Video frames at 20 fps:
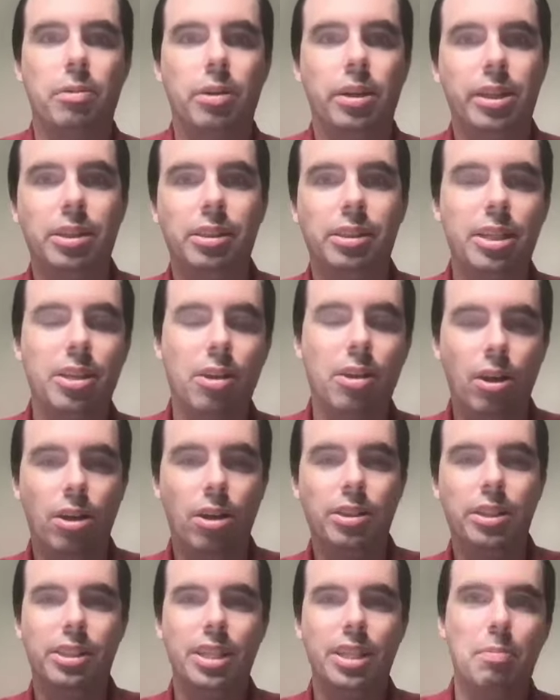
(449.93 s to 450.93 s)
where you can see
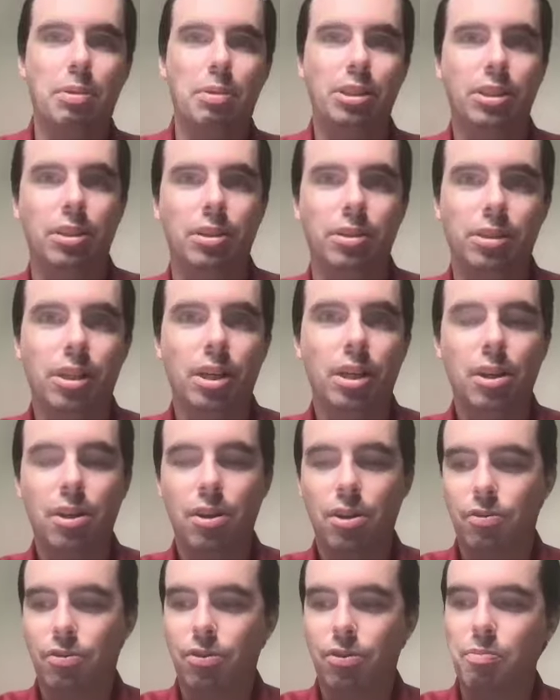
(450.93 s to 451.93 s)
all these episodes
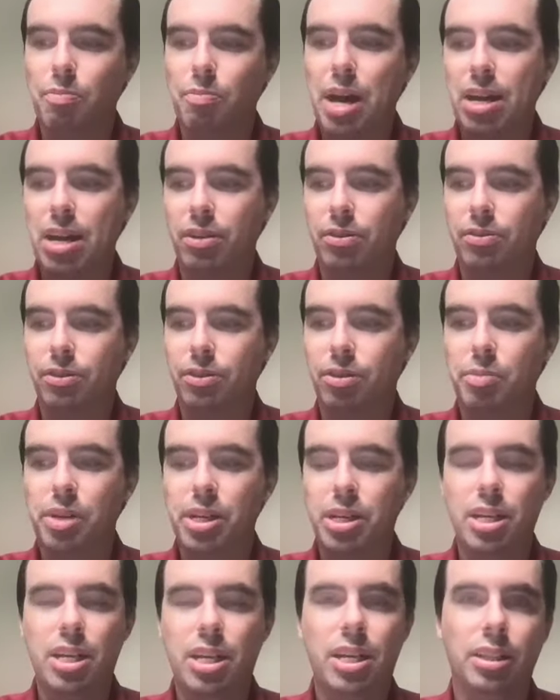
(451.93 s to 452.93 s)
for Battle for the
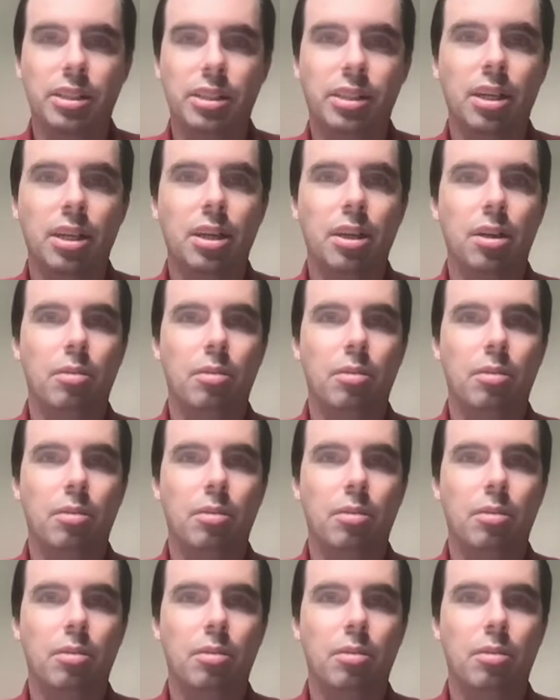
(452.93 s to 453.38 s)
Big East.